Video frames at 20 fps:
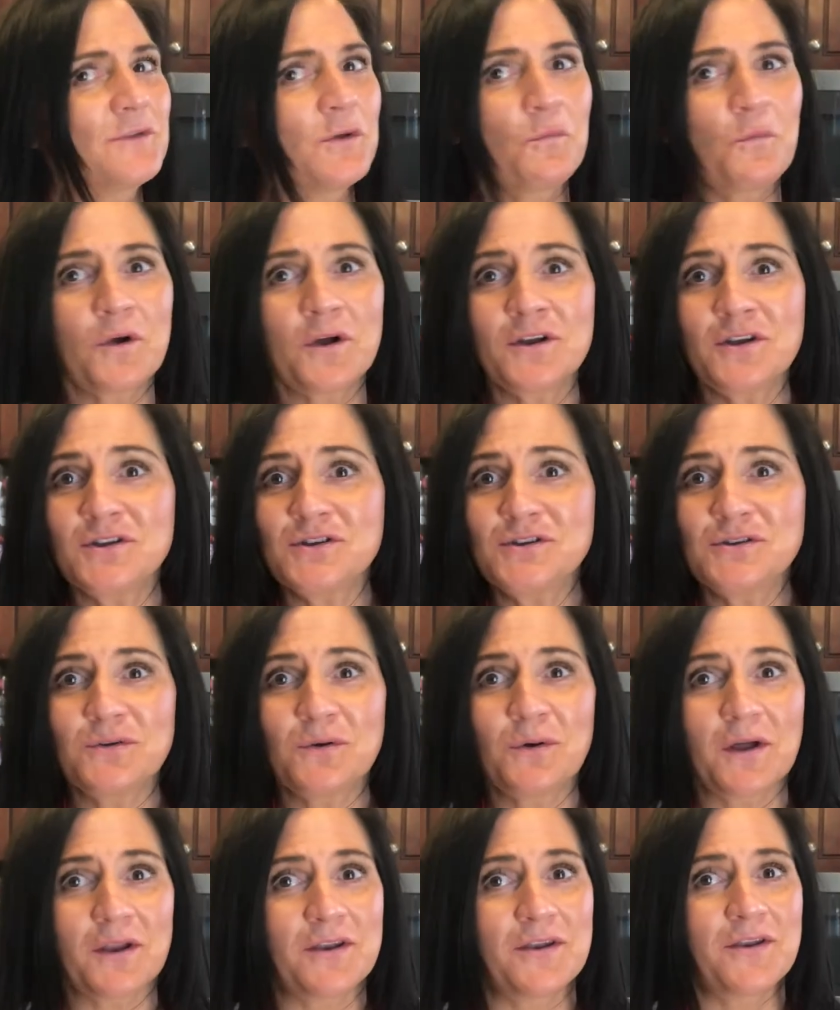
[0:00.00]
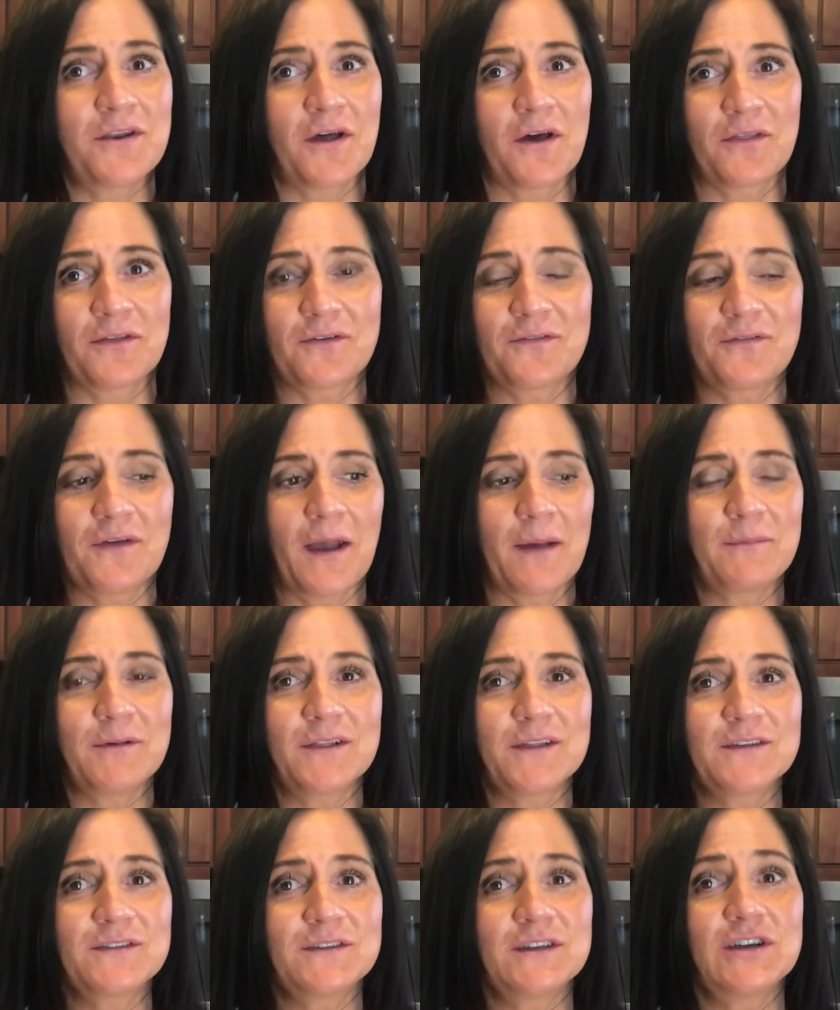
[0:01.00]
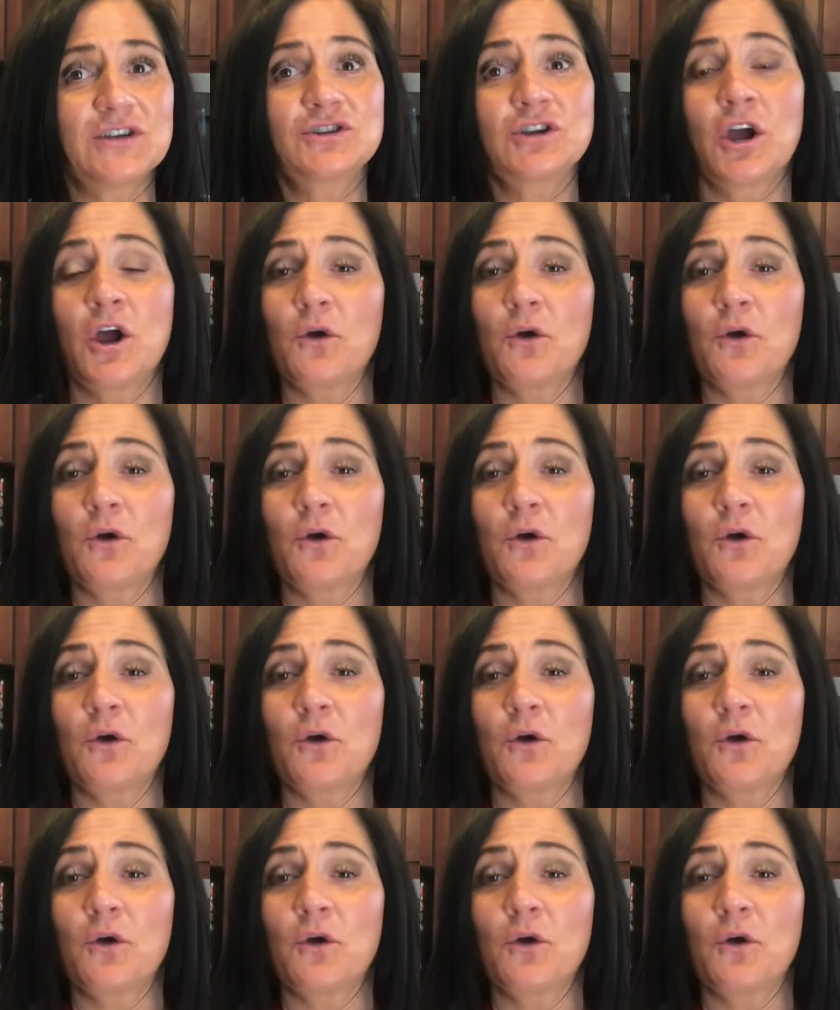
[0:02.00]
We're gonna do another fabulous dish.